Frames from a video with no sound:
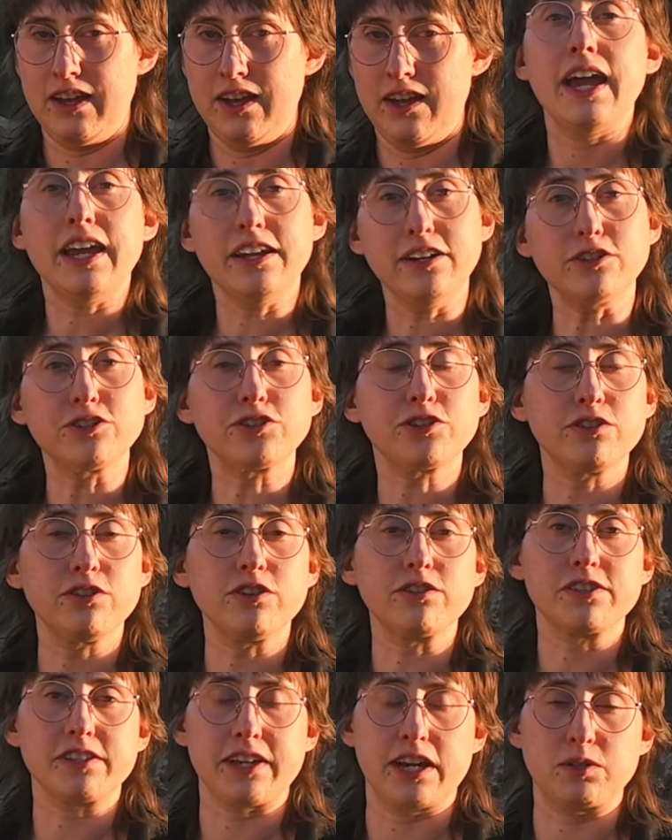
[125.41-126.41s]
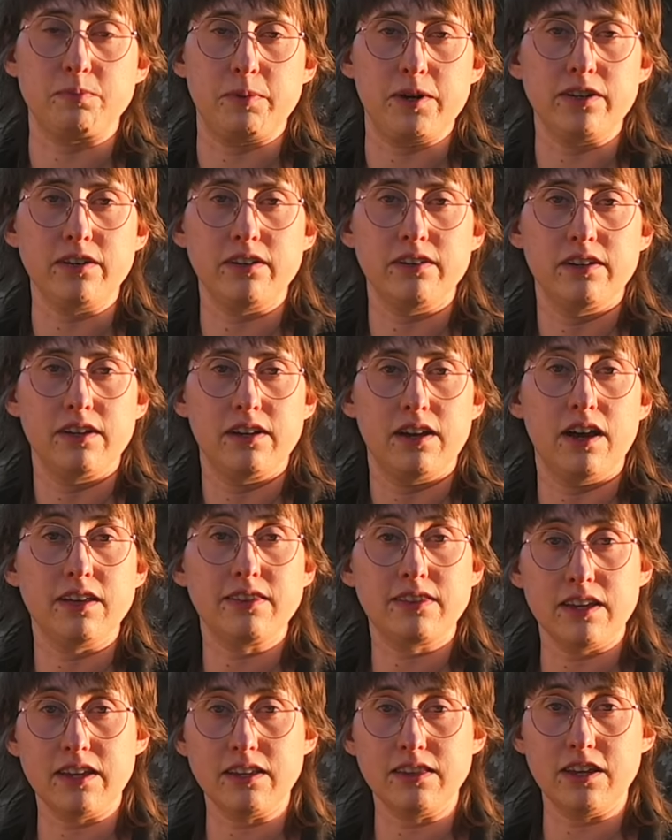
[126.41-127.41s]
In your journal or sketchbook, a
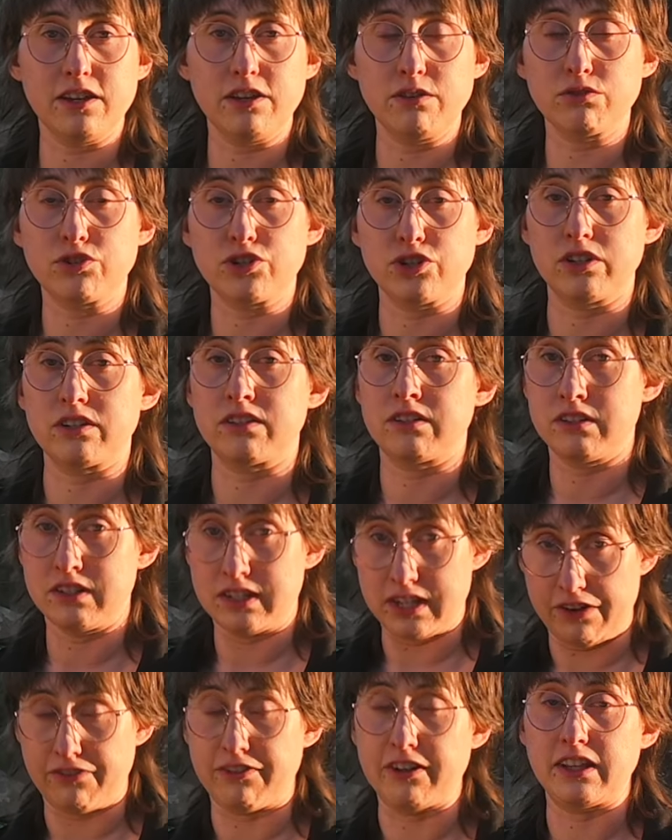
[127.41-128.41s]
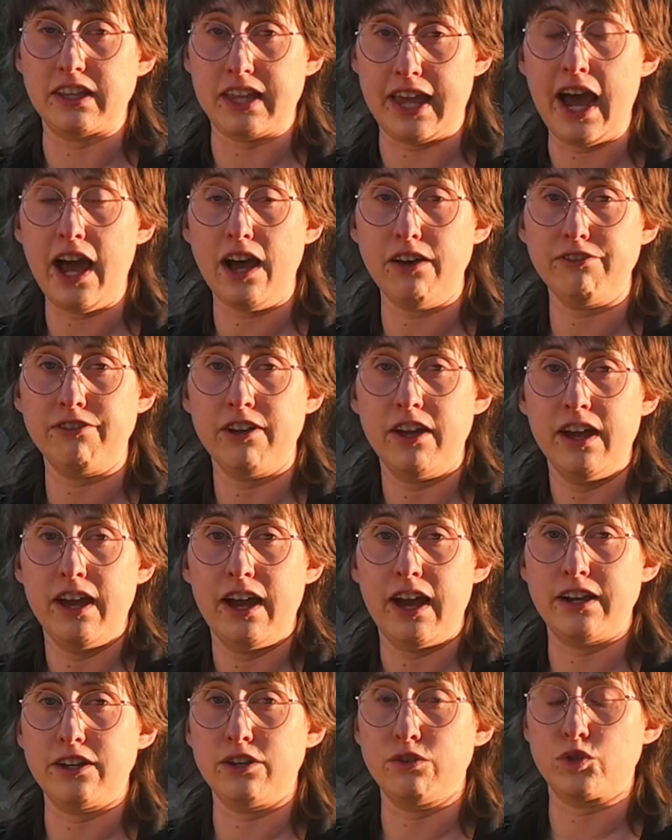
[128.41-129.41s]
thing that you should definitely have,
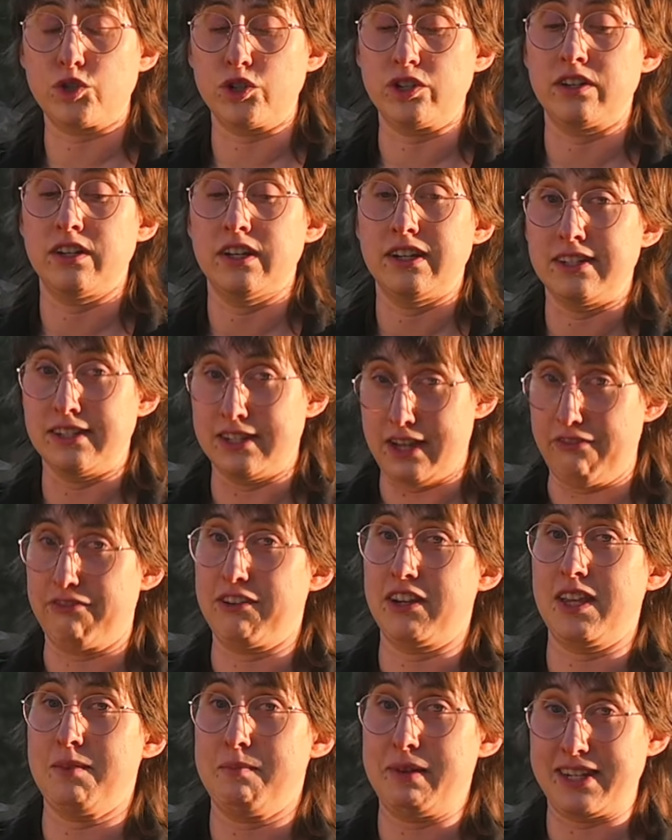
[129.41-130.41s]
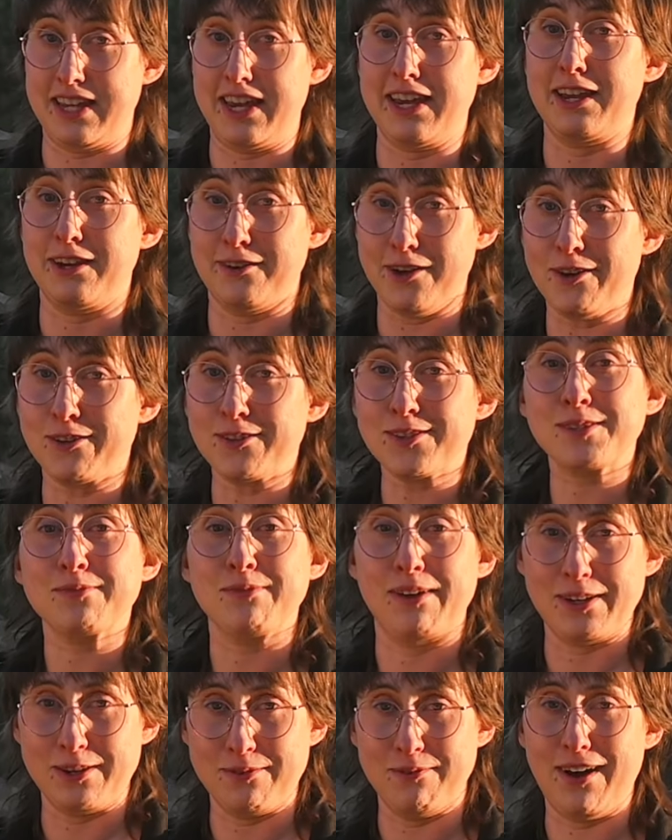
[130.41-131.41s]
and you should definitely be taking notes
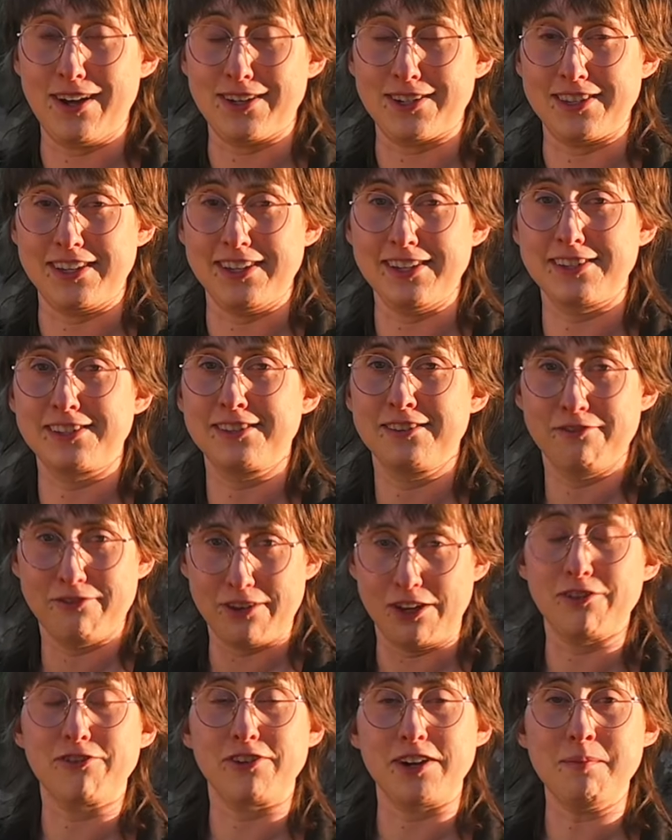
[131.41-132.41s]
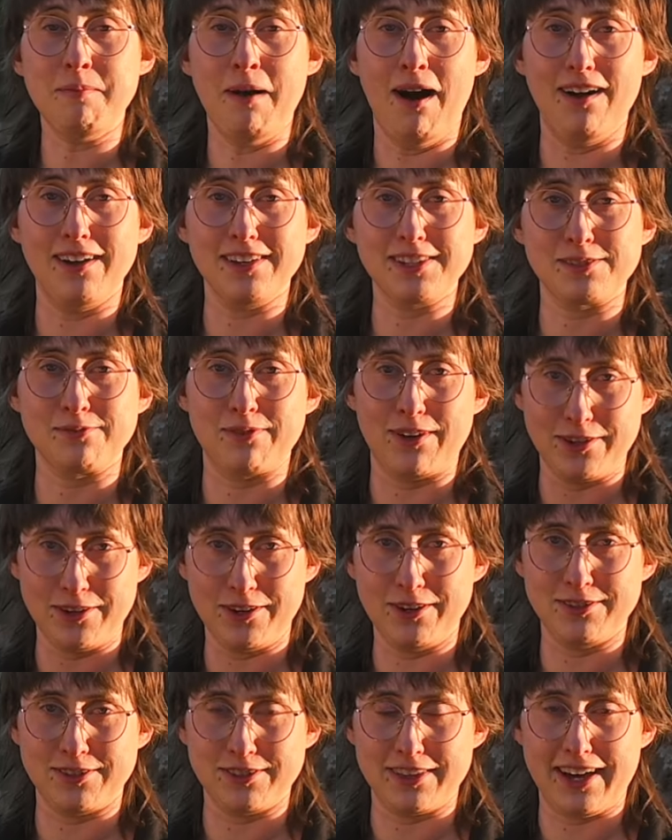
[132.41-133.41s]
while you watch this, feel free to pause while you
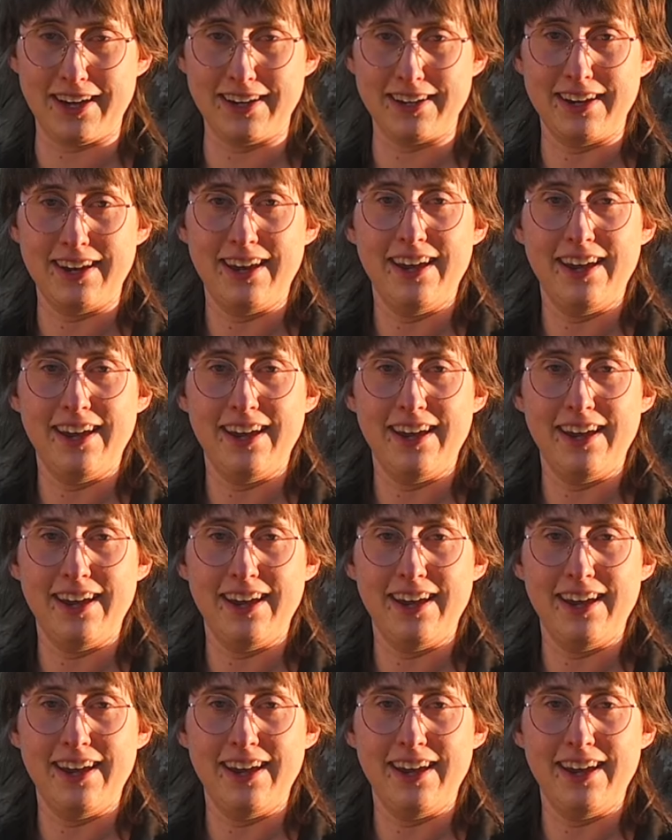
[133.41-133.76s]
go do that,